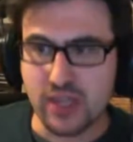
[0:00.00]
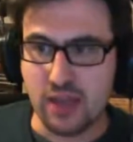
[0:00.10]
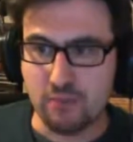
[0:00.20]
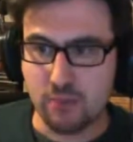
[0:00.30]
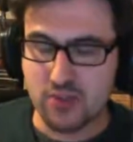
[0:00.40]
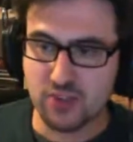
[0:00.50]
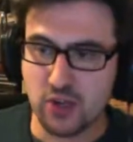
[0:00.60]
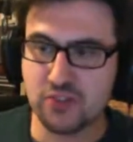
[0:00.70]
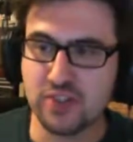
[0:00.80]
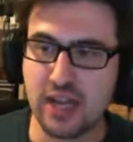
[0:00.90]
by
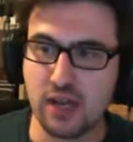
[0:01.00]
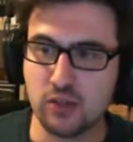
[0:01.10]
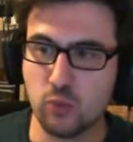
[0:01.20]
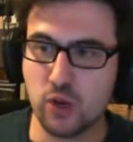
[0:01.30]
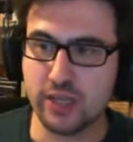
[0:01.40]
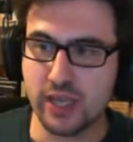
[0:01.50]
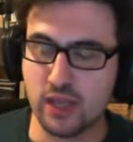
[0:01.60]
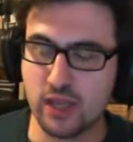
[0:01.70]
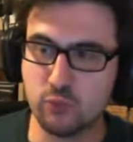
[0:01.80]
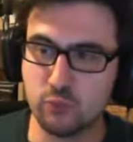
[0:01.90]
starting that and working
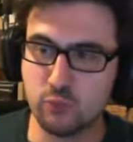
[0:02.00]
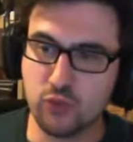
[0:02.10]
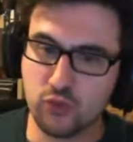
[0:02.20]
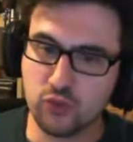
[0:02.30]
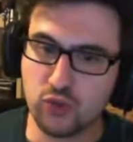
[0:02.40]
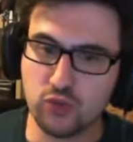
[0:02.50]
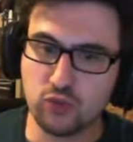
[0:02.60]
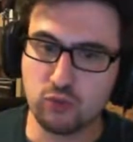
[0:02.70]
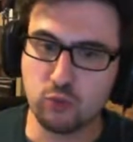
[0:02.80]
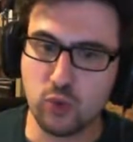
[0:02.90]
and just
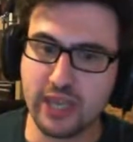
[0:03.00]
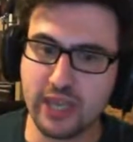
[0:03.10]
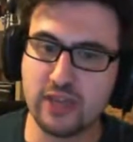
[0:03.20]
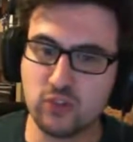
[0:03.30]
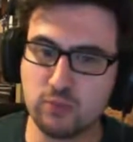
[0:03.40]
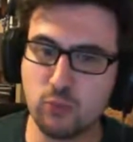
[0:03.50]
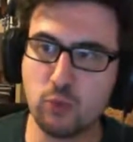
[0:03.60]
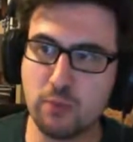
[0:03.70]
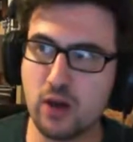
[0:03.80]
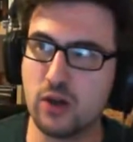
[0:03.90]
working in small
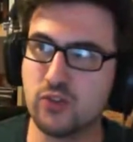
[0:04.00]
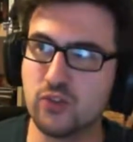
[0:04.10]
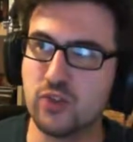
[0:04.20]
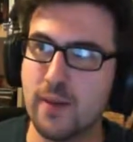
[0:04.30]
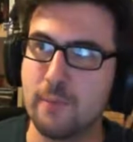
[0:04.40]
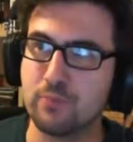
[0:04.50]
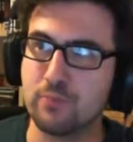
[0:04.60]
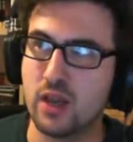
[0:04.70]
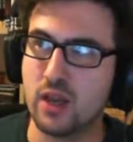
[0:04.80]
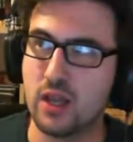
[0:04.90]
parts,
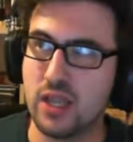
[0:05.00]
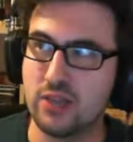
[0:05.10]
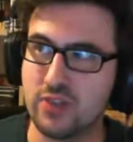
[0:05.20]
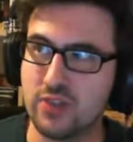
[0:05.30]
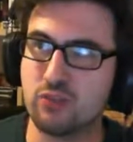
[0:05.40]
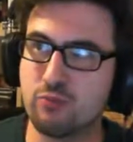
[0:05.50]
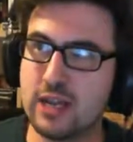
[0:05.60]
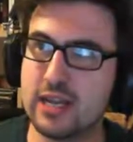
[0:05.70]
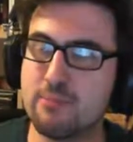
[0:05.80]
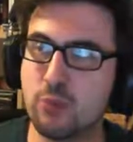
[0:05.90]
it's
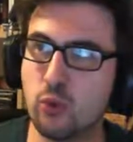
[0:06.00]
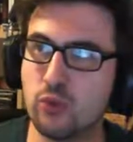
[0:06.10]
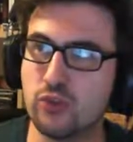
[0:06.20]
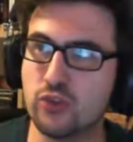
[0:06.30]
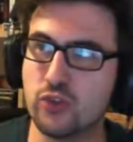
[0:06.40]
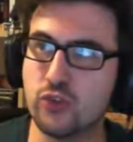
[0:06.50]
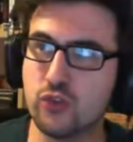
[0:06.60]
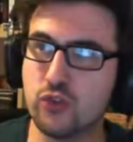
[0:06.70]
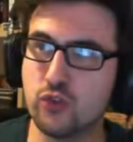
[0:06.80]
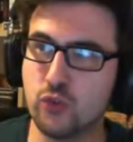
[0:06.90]
really important to just
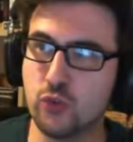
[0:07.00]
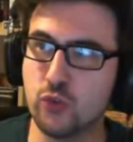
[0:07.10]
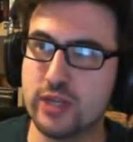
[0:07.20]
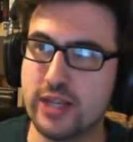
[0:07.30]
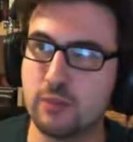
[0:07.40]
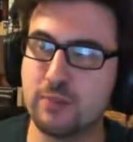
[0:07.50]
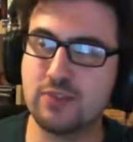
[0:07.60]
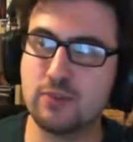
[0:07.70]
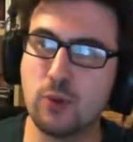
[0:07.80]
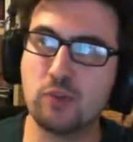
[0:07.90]
do little bits and
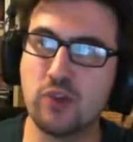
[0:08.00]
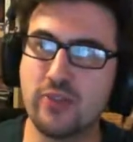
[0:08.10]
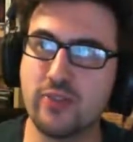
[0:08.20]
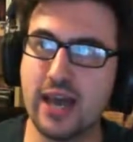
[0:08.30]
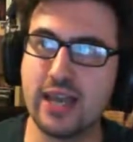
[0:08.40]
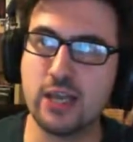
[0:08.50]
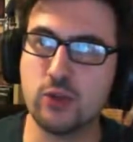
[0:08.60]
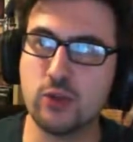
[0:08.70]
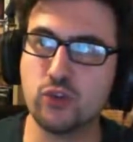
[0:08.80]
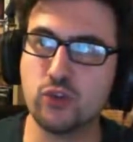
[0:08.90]
bobs like that in order
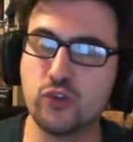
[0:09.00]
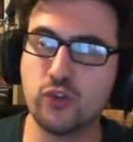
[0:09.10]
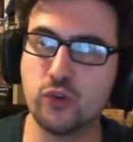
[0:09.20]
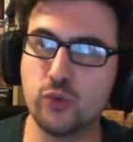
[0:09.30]
to